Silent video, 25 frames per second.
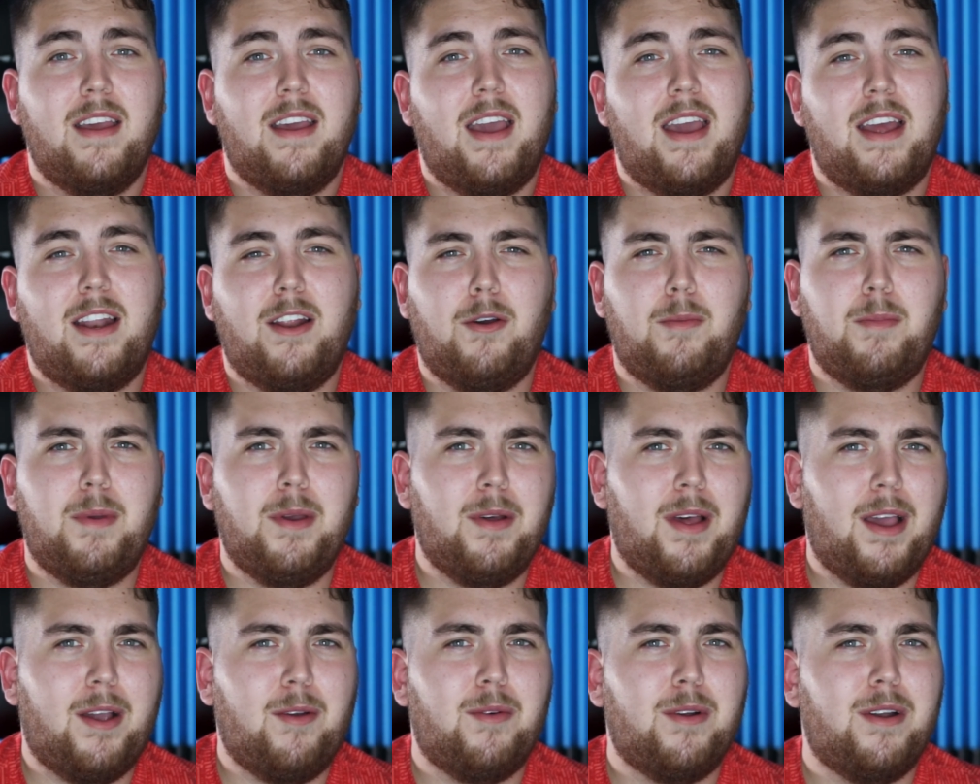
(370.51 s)
And it'll be
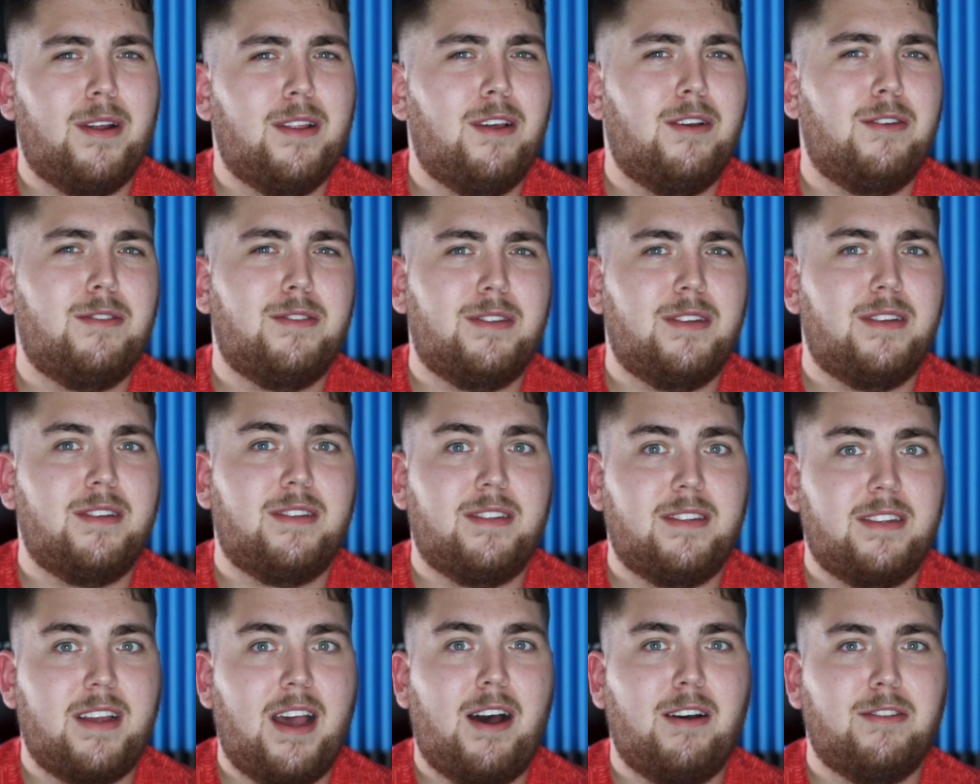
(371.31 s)
like one of those
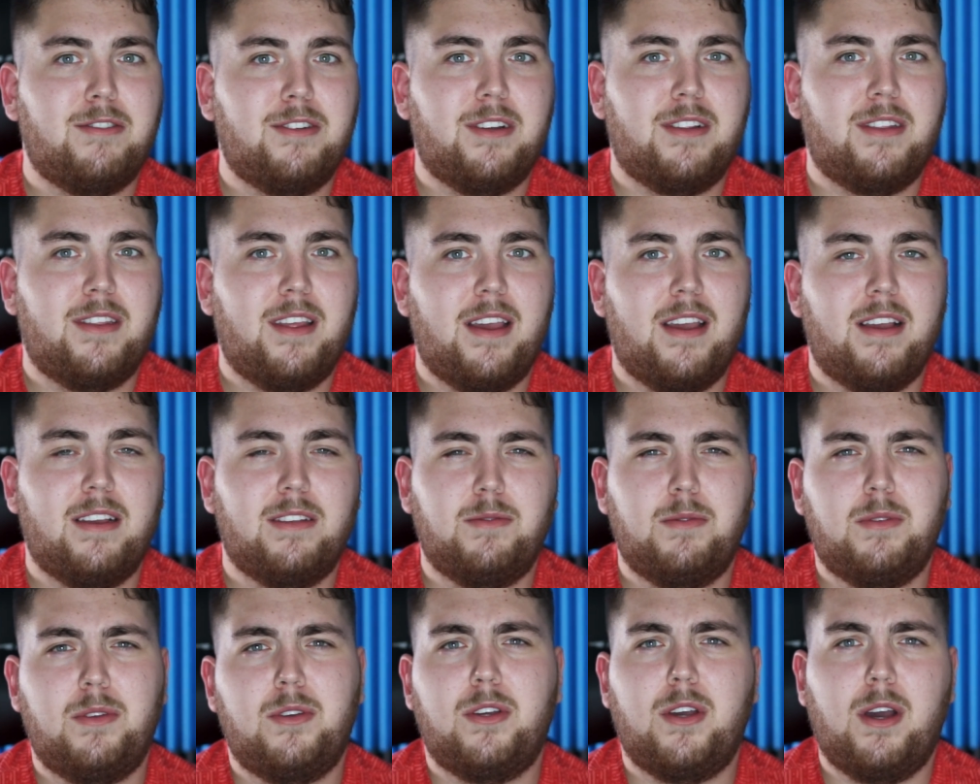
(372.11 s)
nostalgic
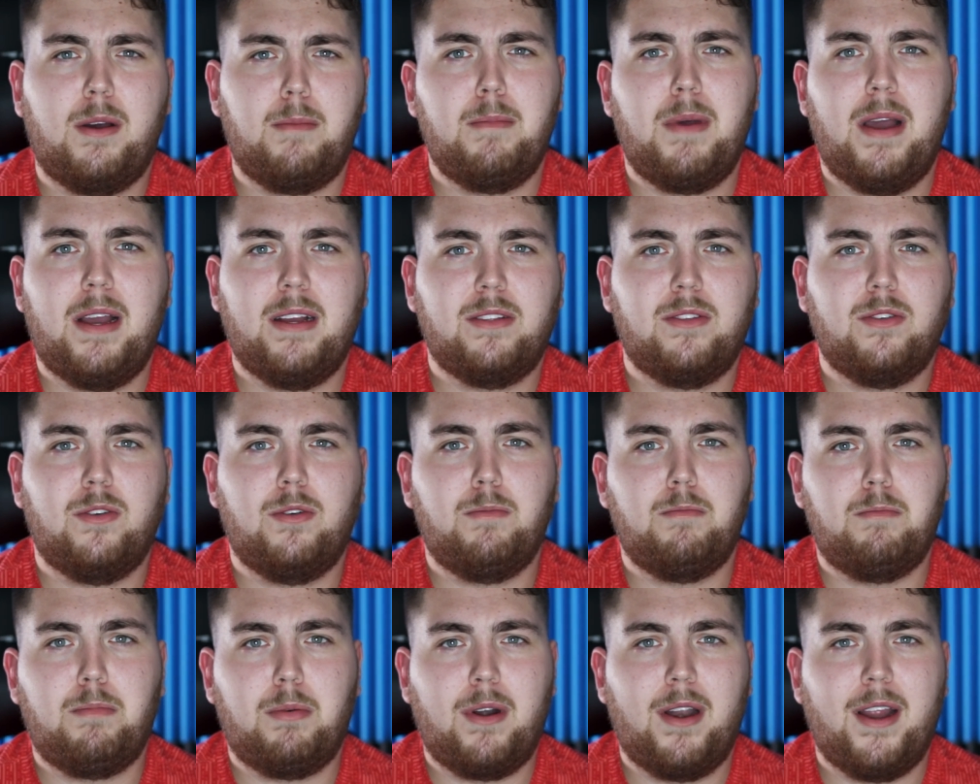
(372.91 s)
things when you come back to a
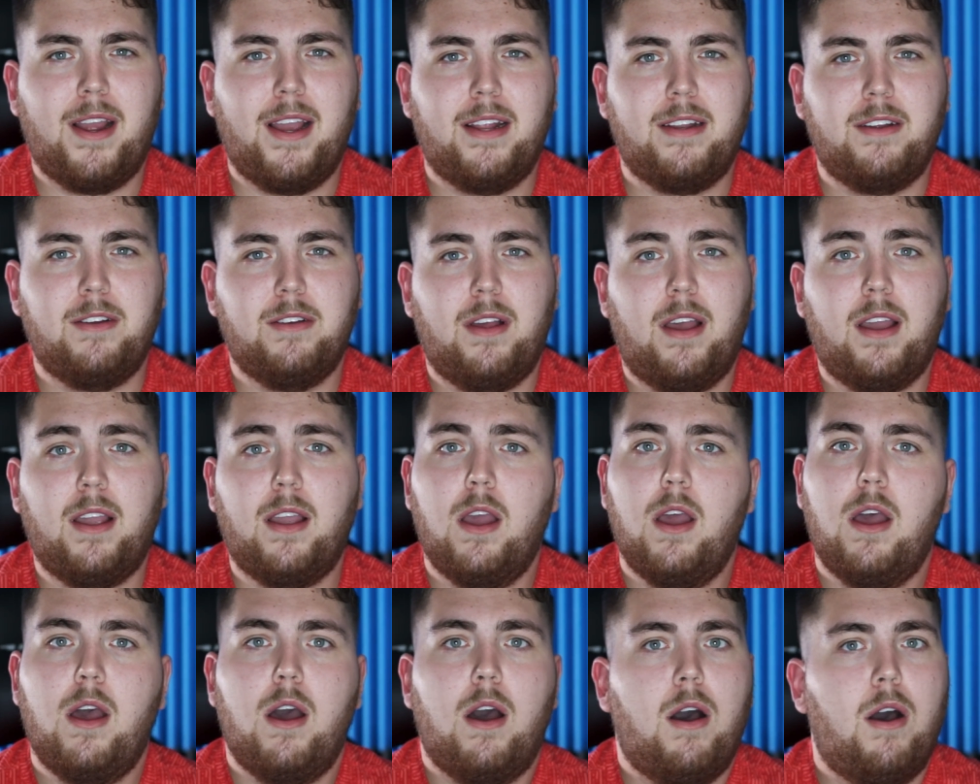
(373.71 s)
brand, you're like,
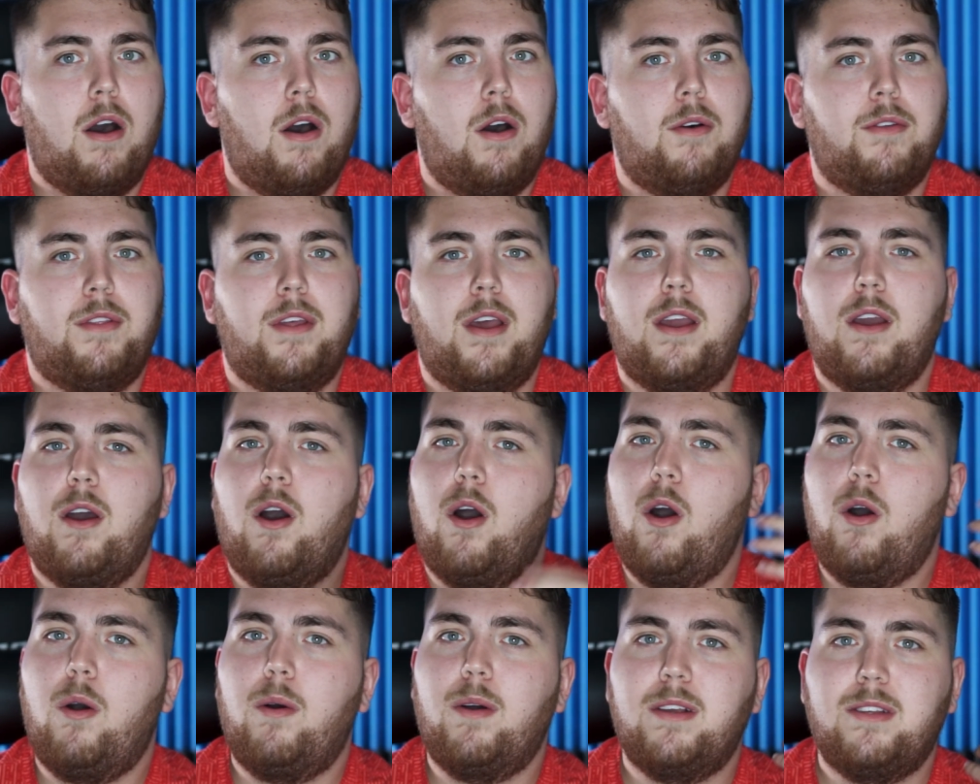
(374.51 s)
oh, they
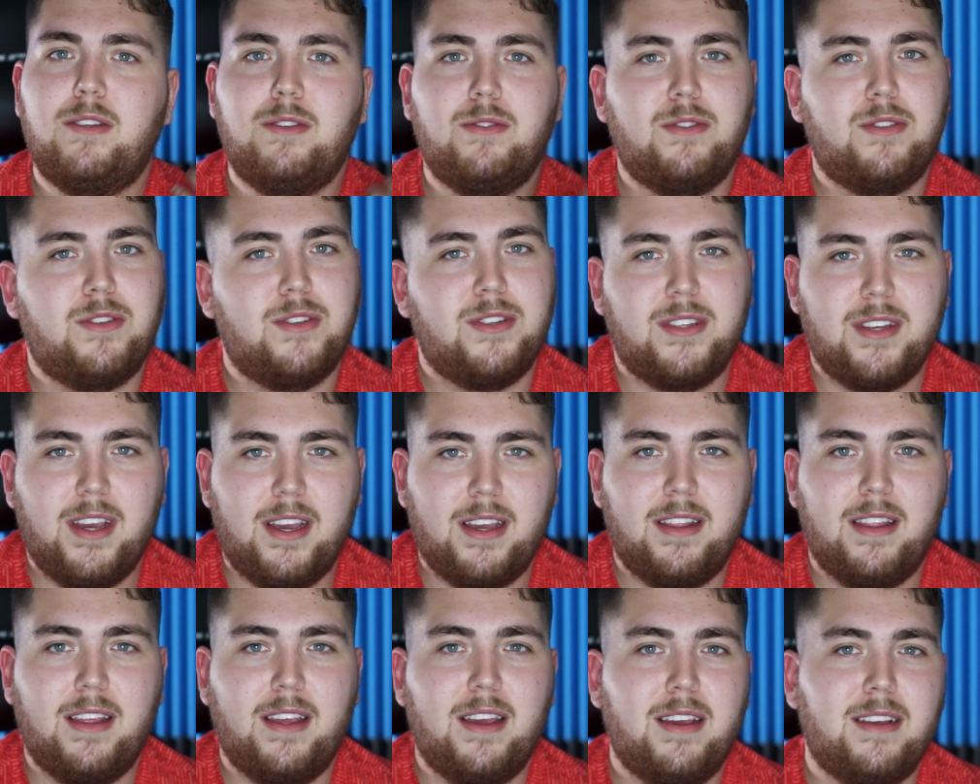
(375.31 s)
always used to say
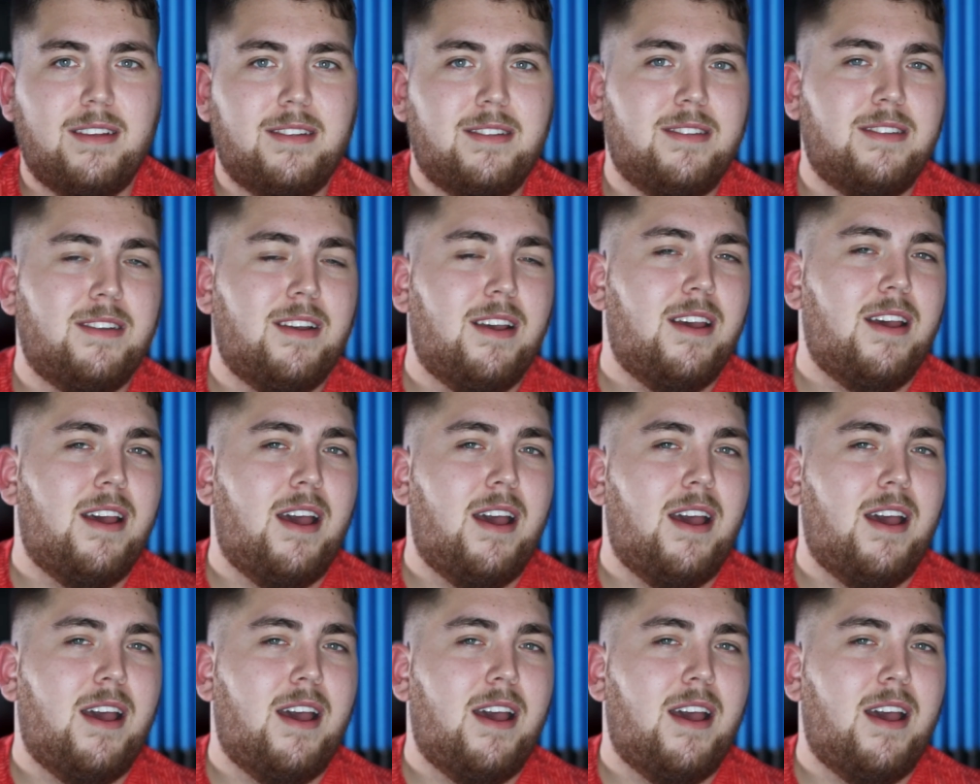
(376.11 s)
this.